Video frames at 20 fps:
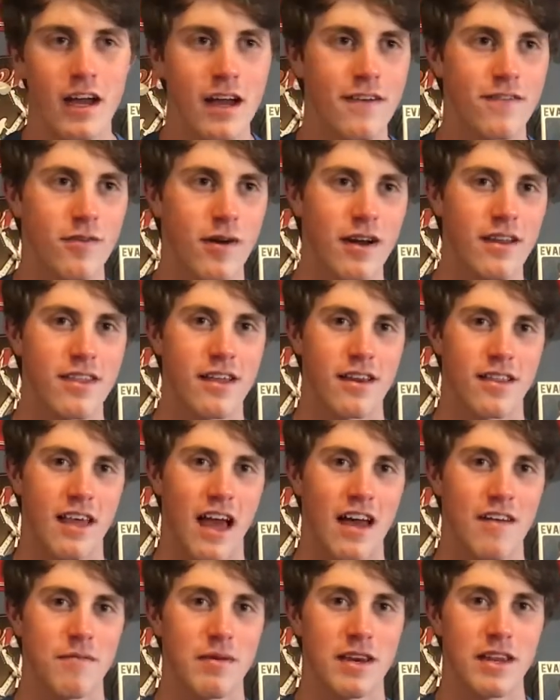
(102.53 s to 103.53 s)
For instance,
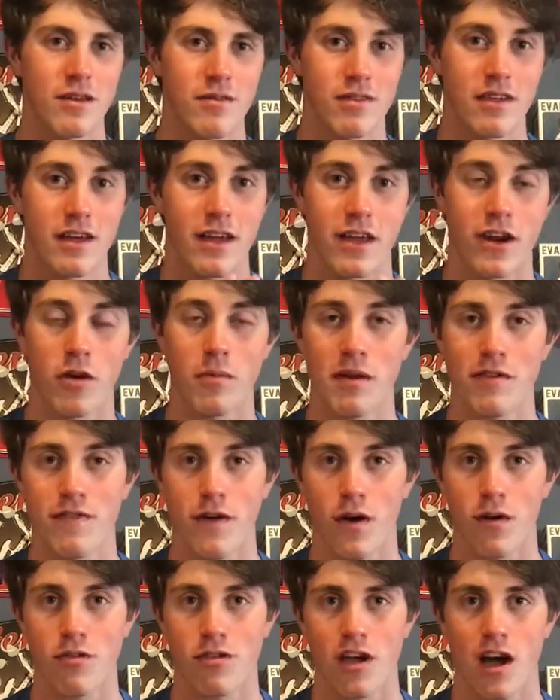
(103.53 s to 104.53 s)
I've been using Adobe
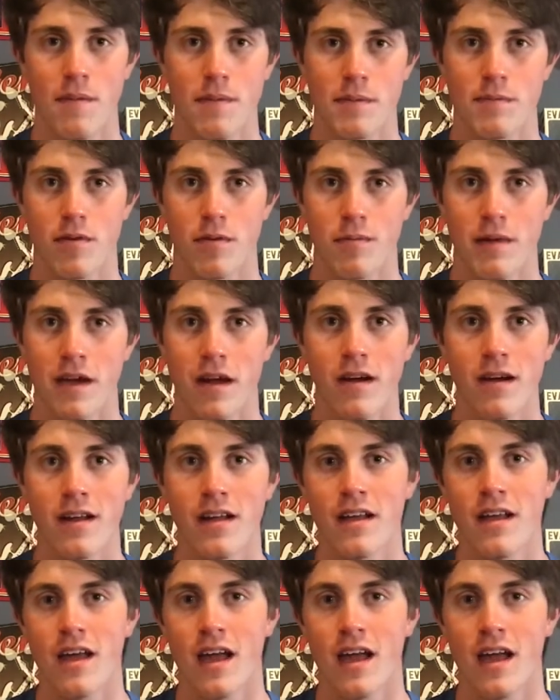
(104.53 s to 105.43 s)
Photoshop and Premiere,